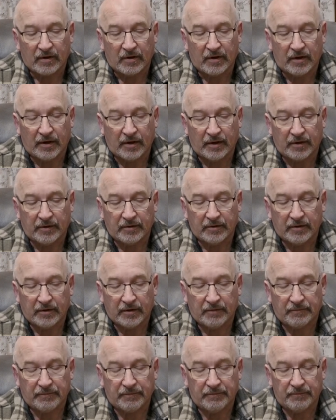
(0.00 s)
And
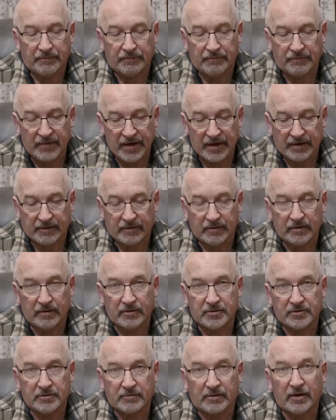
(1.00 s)

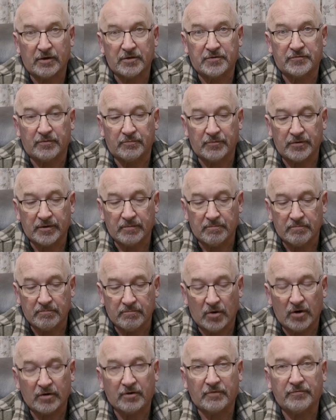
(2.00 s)
that goes from the
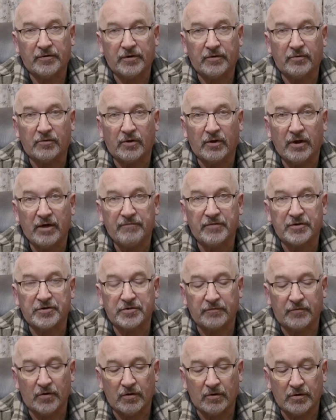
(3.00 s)
microphone or the lav that
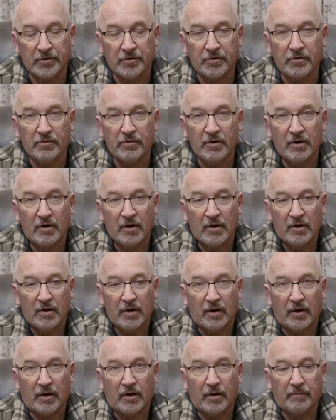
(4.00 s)
you've got on you,
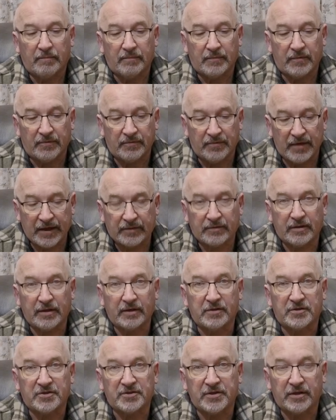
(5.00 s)
that
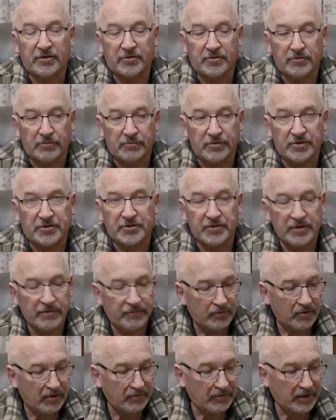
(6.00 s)
then is sent to the
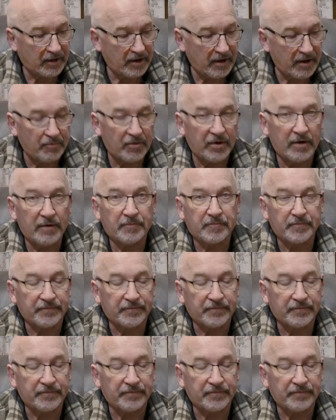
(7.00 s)
receiver on the camera.